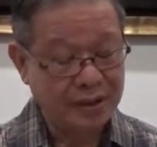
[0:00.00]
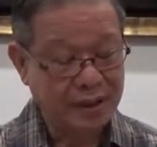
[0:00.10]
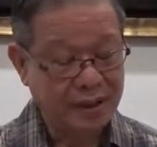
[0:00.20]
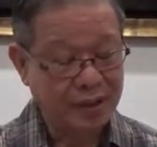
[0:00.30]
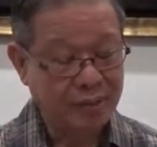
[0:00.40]

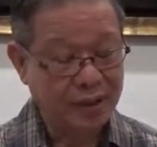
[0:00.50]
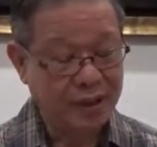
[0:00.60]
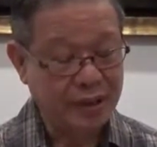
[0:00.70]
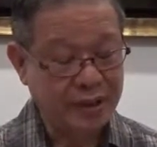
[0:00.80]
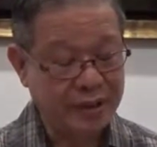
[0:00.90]
Okay, the
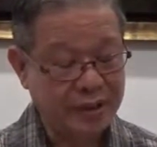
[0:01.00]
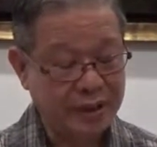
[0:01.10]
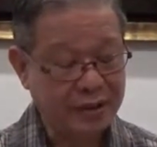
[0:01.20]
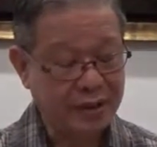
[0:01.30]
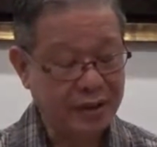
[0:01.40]
Buddha
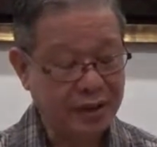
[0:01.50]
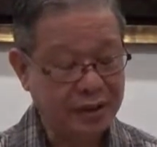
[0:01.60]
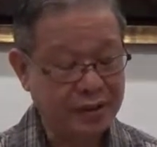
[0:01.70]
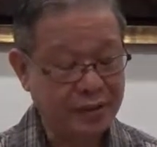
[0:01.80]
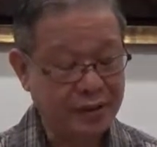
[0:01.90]
starts
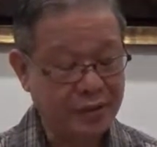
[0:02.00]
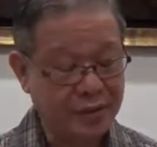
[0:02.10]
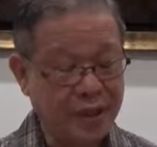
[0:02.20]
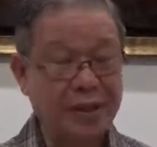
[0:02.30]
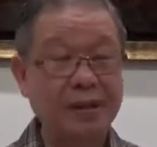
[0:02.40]
teaching section
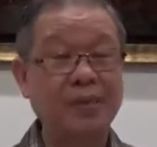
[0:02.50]
one.